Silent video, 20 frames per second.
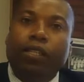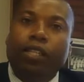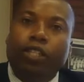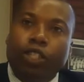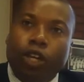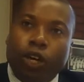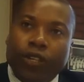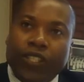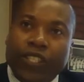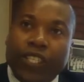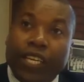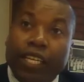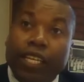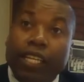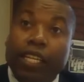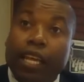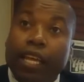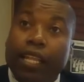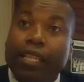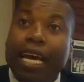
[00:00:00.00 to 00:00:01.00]

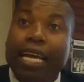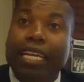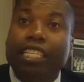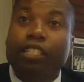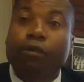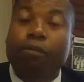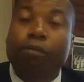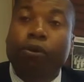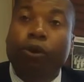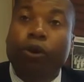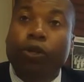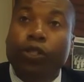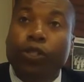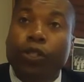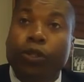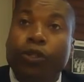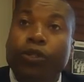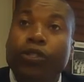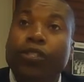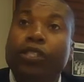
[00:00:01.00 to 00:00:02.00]
toxin that is
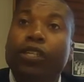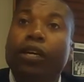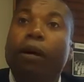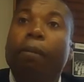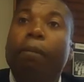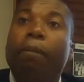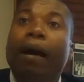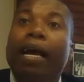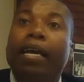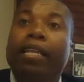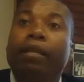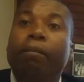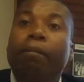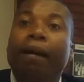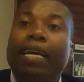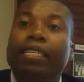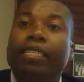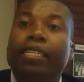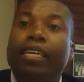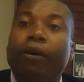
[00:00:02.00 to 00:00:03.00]
produced by the
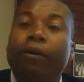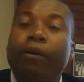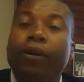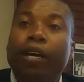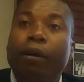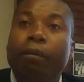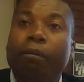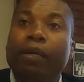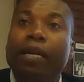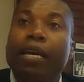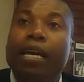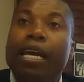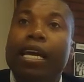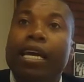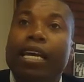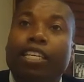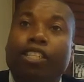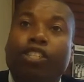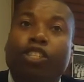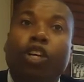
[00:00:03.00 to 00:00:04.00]
bacterium
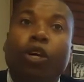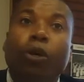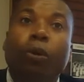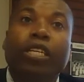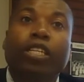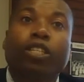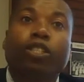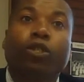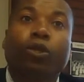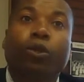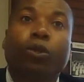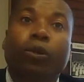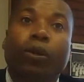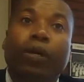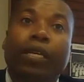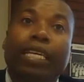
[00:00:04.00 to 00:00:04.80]
is going to